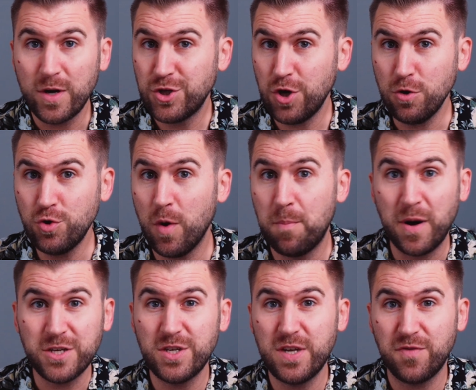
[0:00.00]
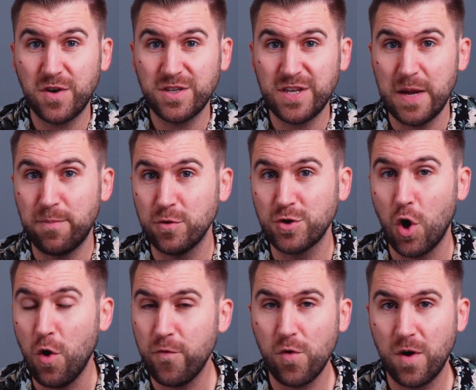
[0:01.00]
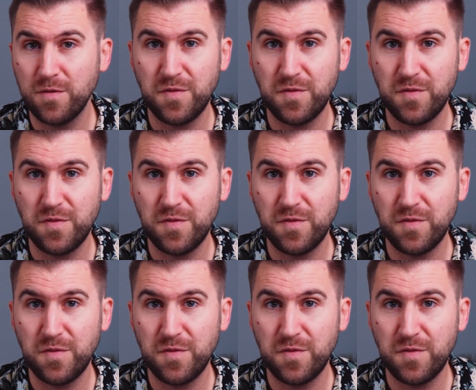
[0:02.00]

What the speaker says: I showed you a bunch of different examples over on